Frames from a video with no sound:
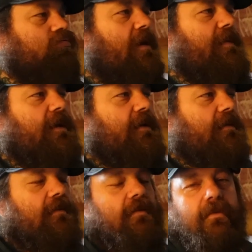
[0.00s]
I
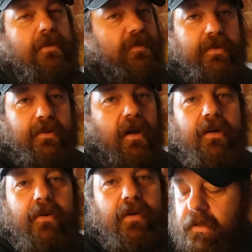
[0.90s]
mean, there's been a lot going on.